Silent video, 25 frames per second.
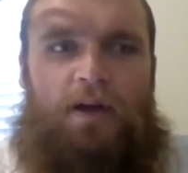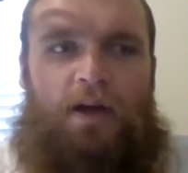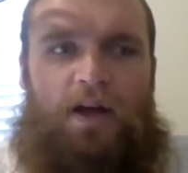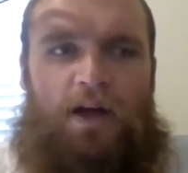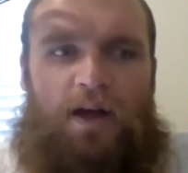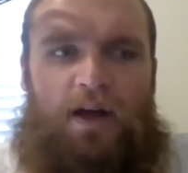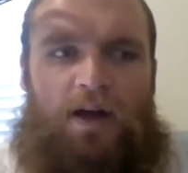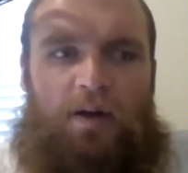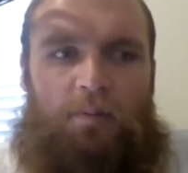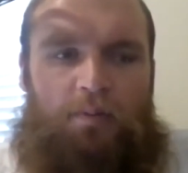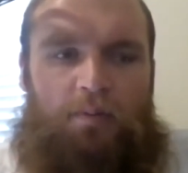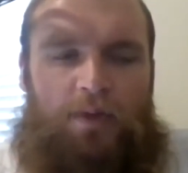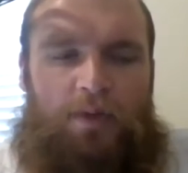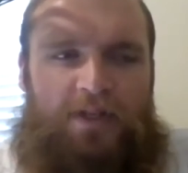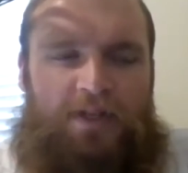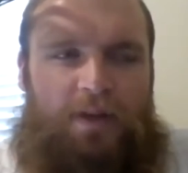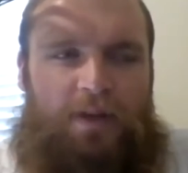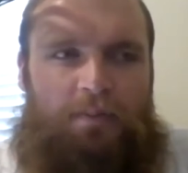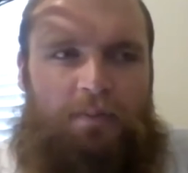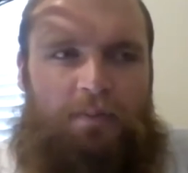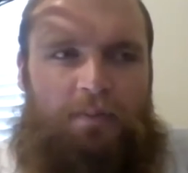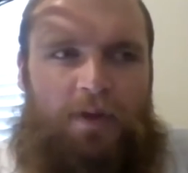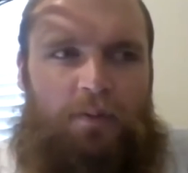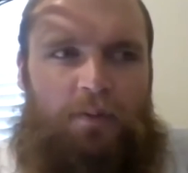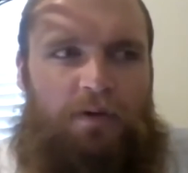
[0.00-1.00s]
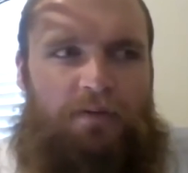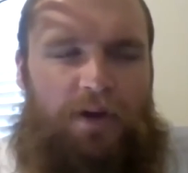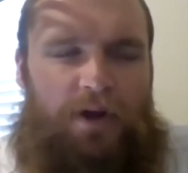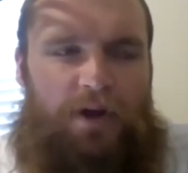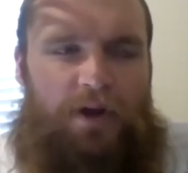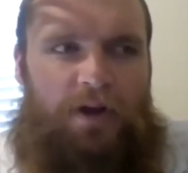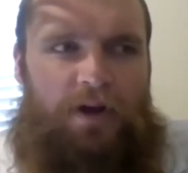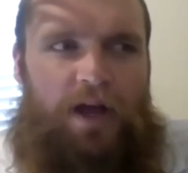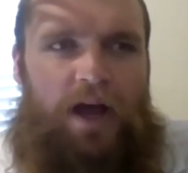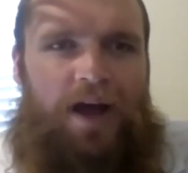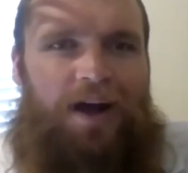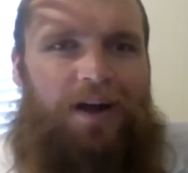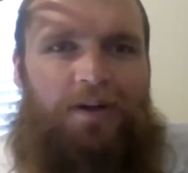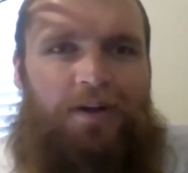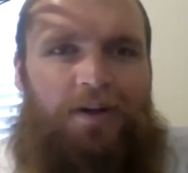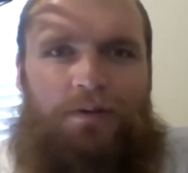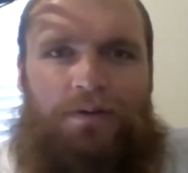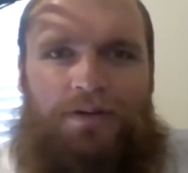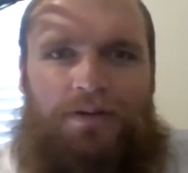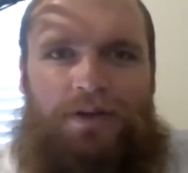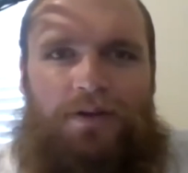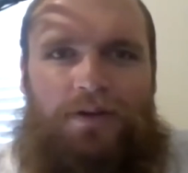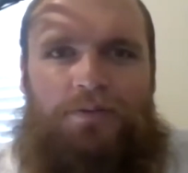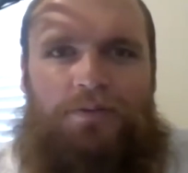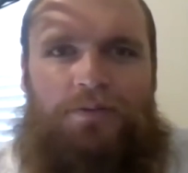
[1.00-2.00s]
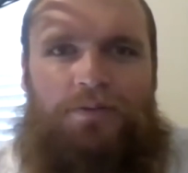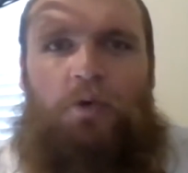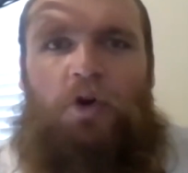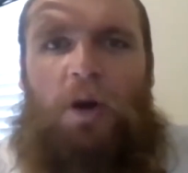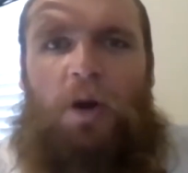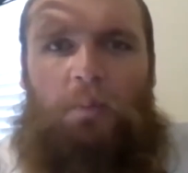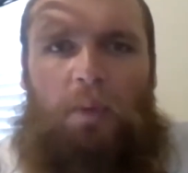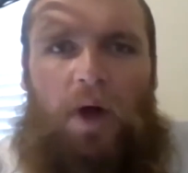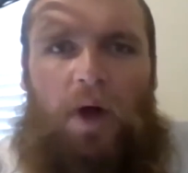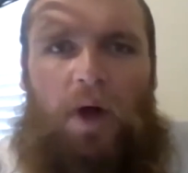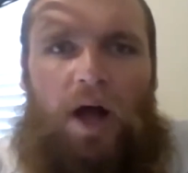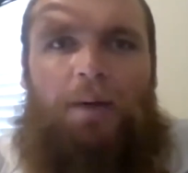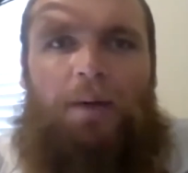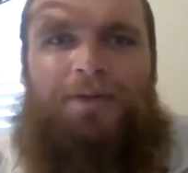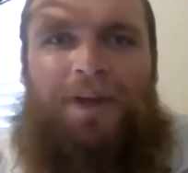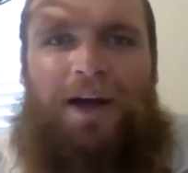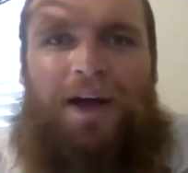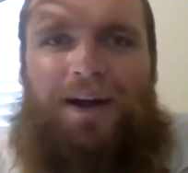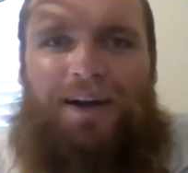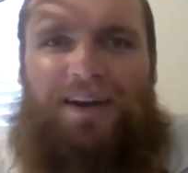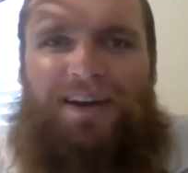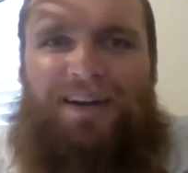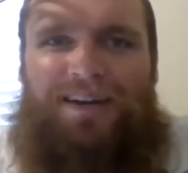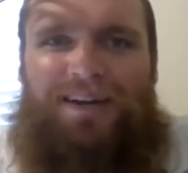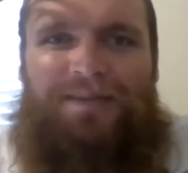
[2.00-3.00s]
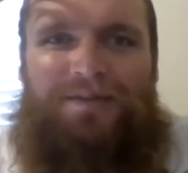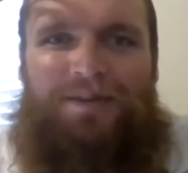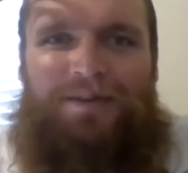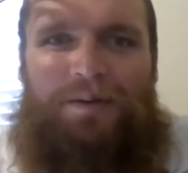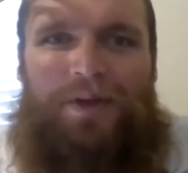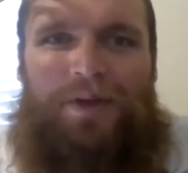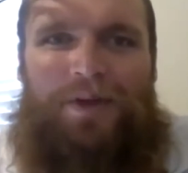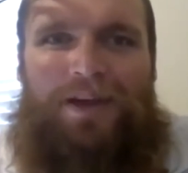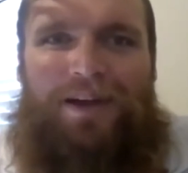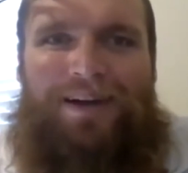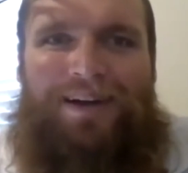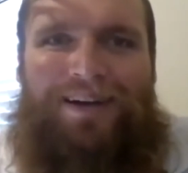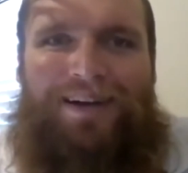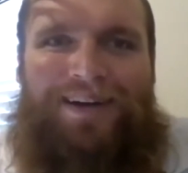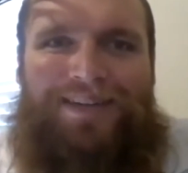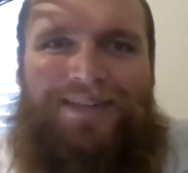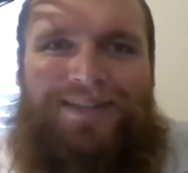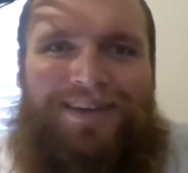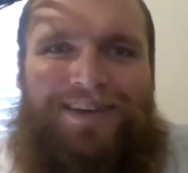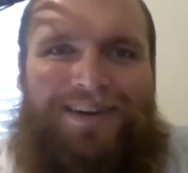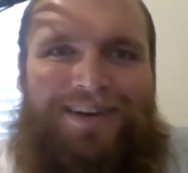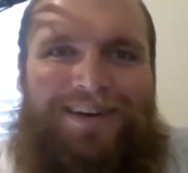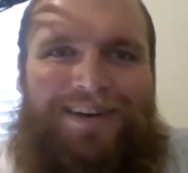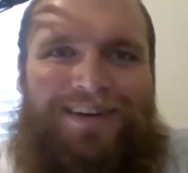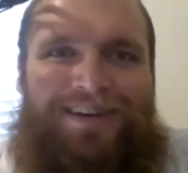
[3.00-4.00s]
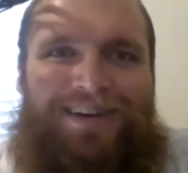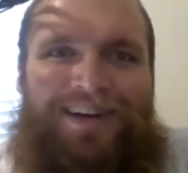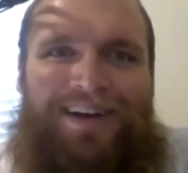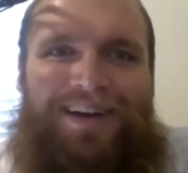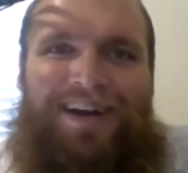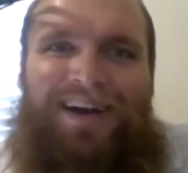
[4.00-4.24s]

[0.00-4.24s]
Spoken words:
but something we figured out is more our moms talking, if I'm being honest here.